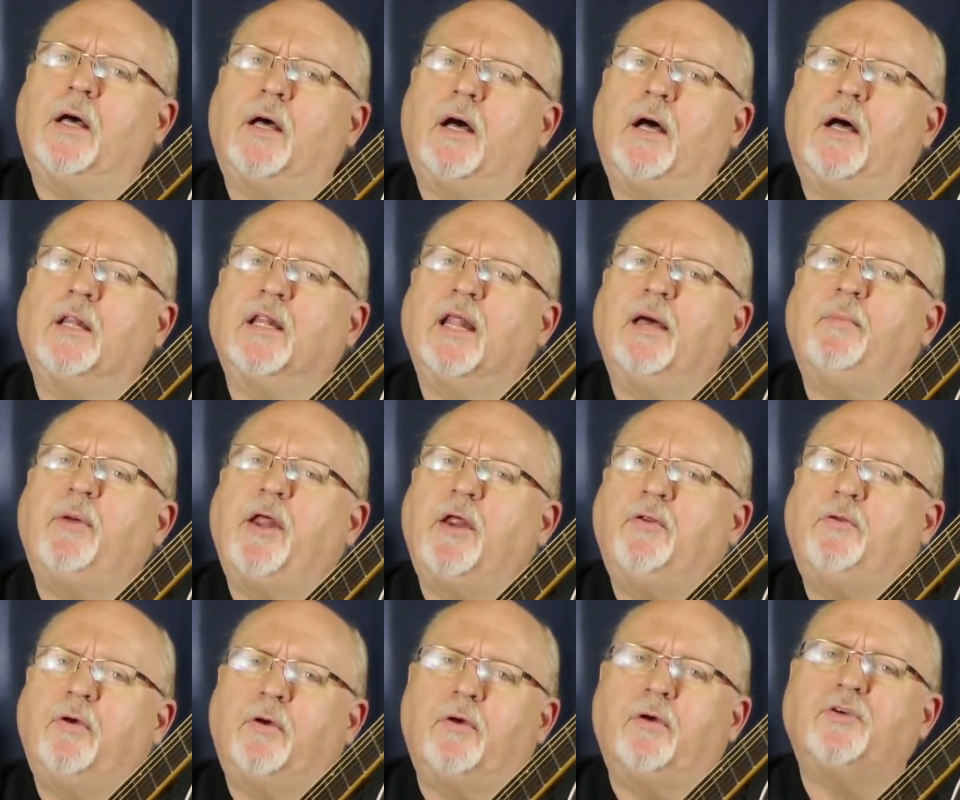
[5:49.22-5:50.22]

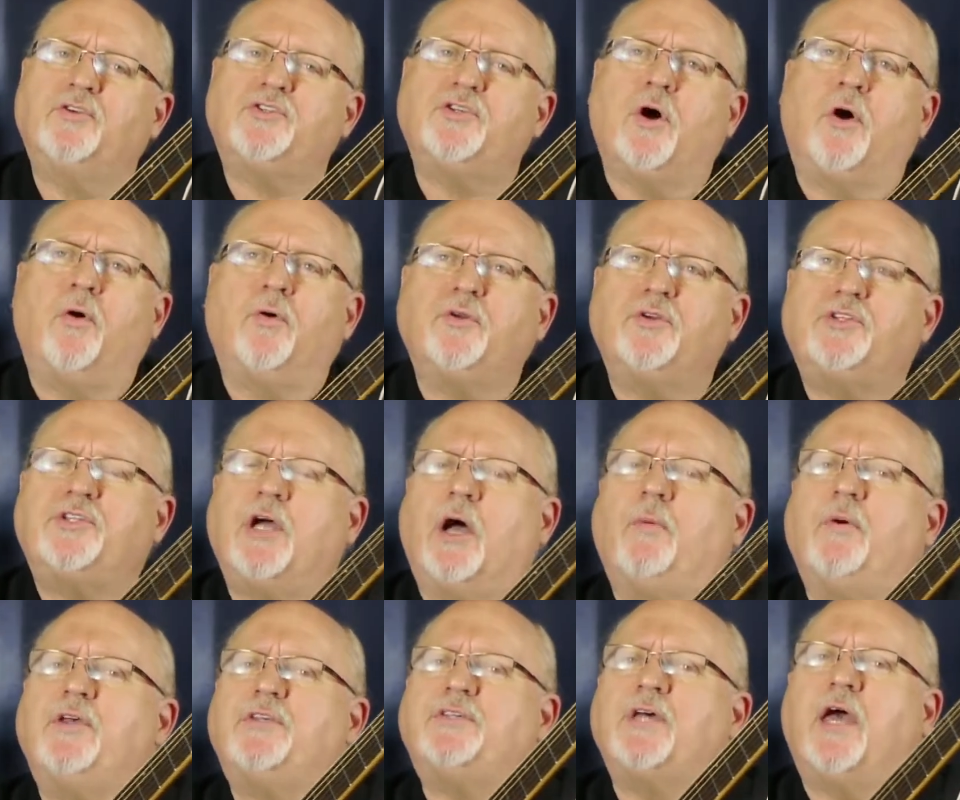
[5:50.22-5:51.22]
unlimited zone, shall
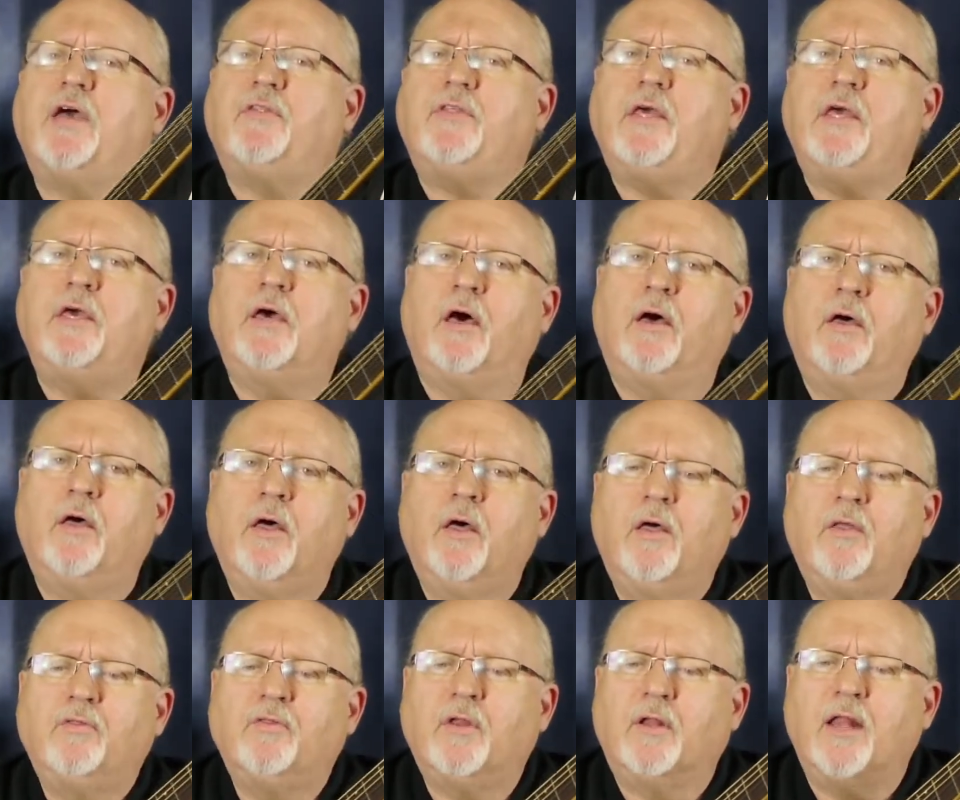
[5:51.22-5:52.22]
we say, the
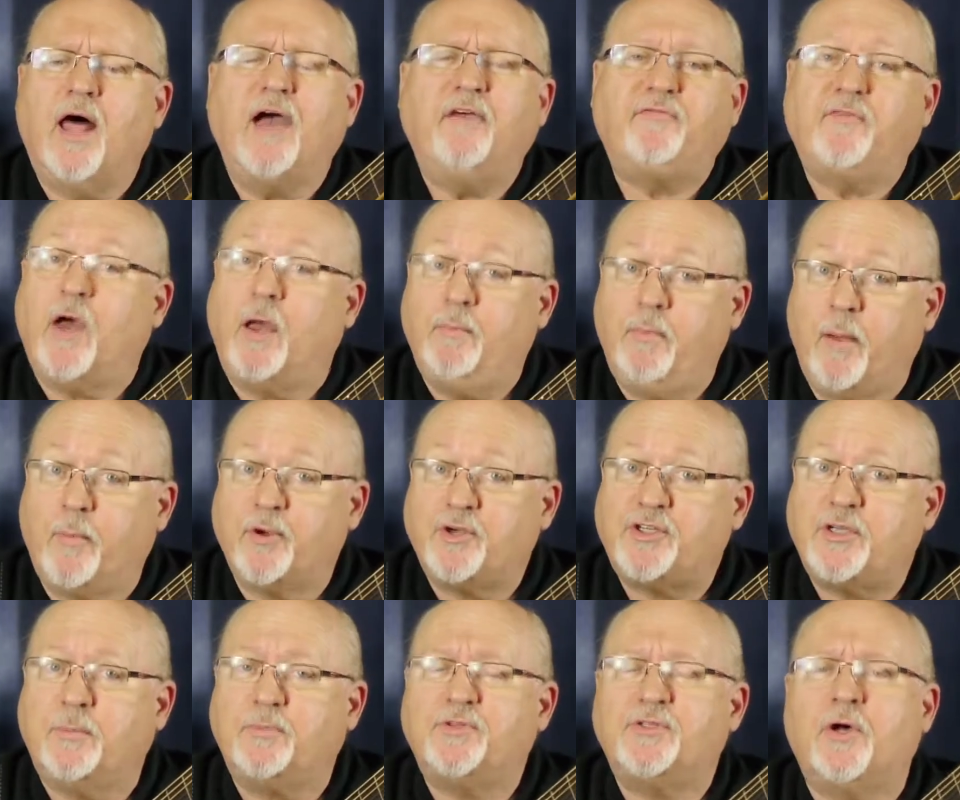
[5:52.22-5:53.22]
lifetime
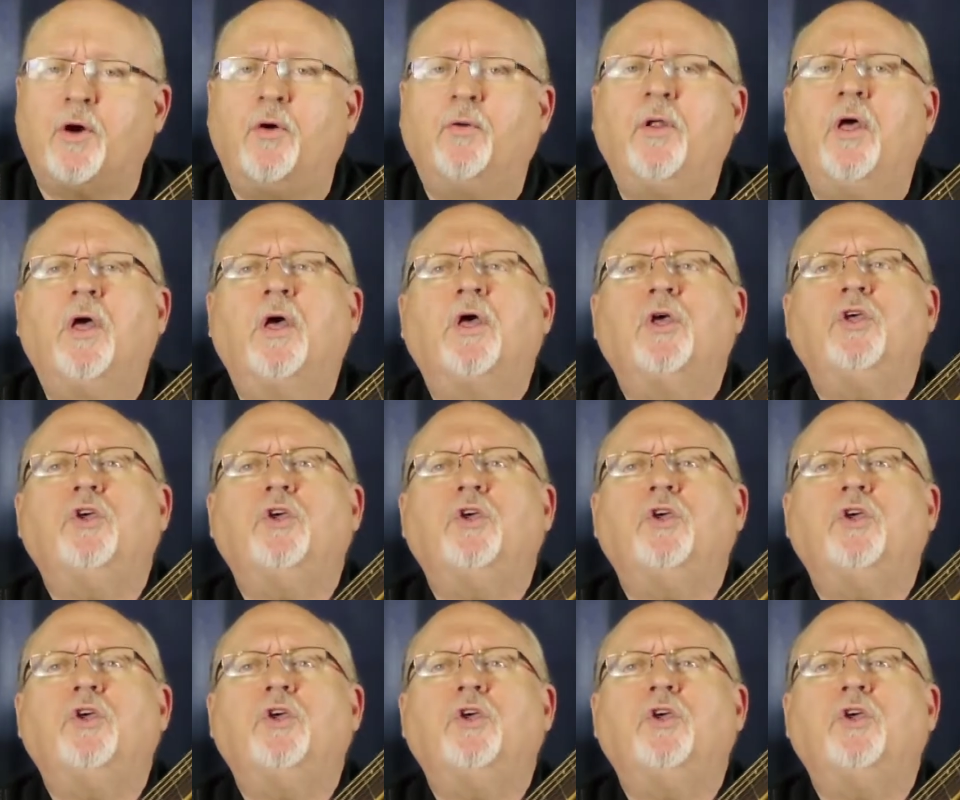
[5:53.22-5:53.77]
membership zone,